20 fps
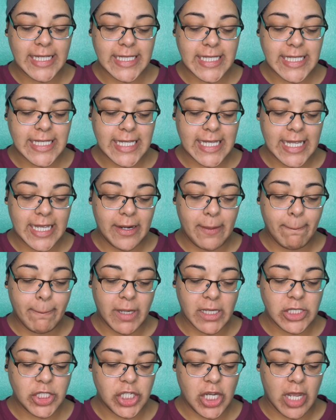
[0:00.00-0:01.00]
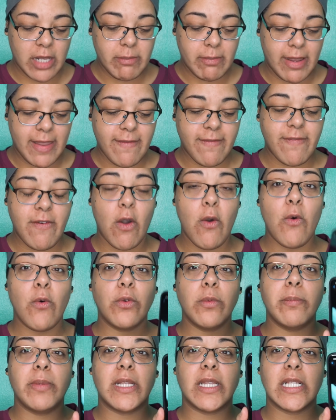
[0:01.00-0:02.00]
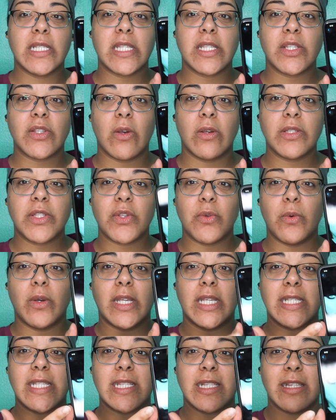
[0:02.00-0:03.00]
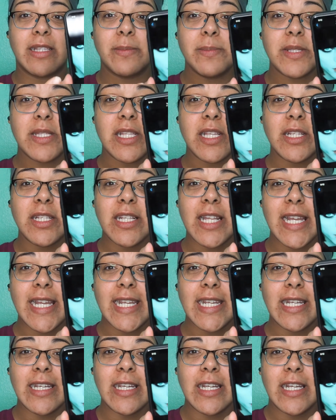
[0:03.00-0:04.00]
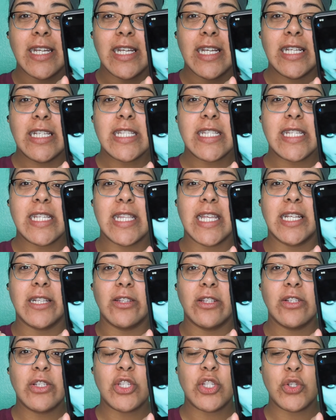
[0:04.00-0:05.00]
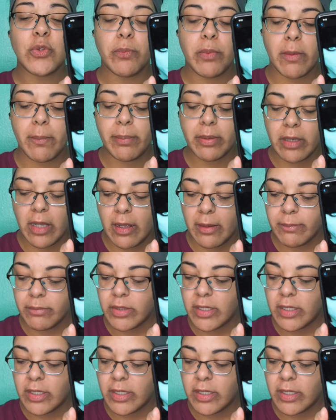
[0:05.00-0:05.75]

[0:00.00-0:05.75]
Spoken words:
see it much on my phone, but this is also what his lips look like. See, they look super plumped.